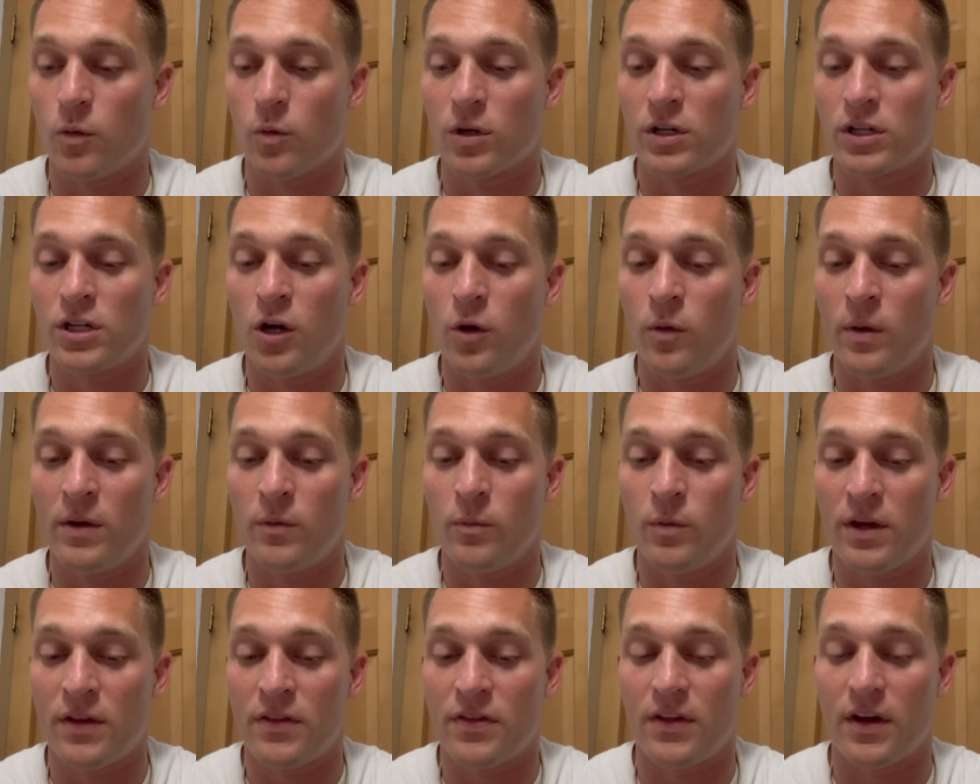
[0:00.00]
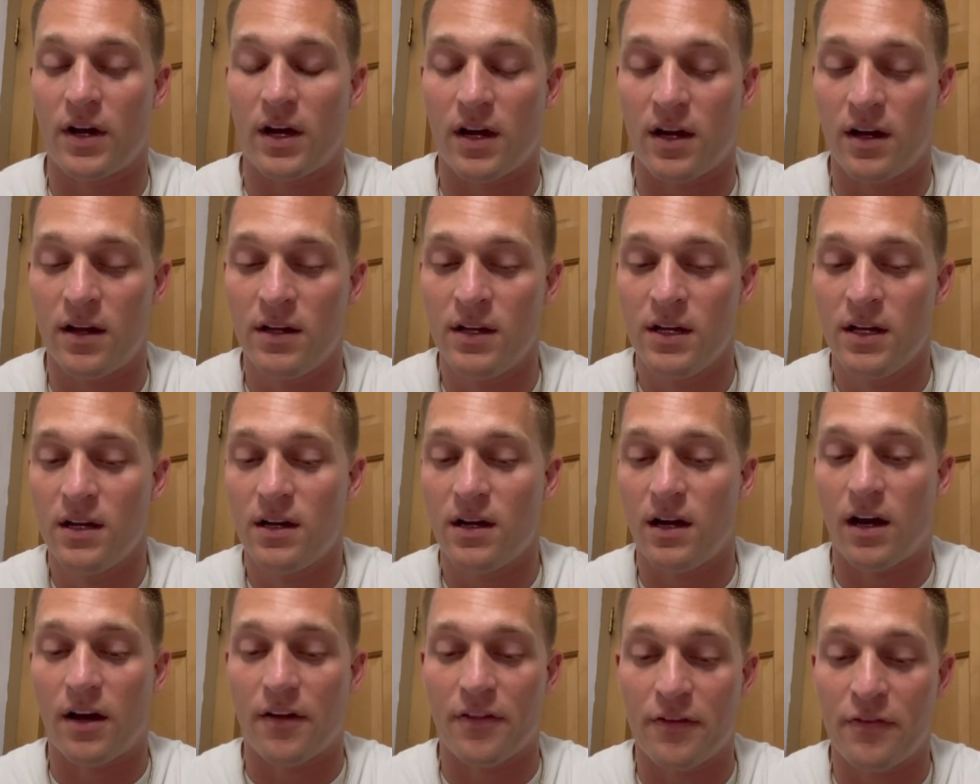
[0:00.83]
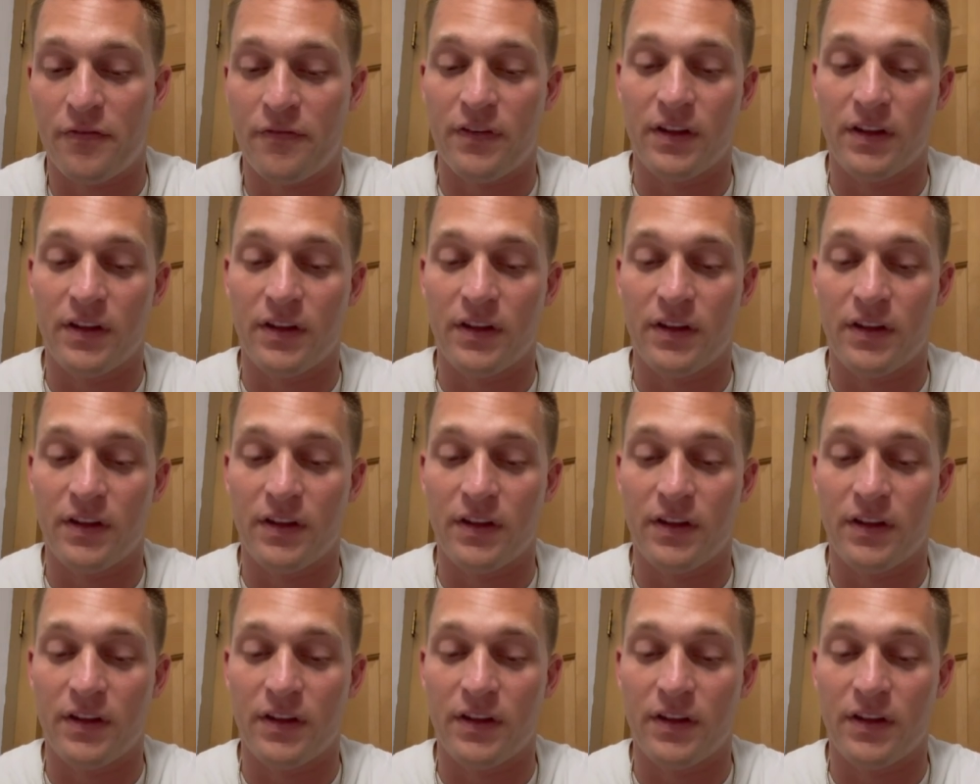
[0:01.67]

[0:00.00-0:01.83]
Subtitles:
we're going with the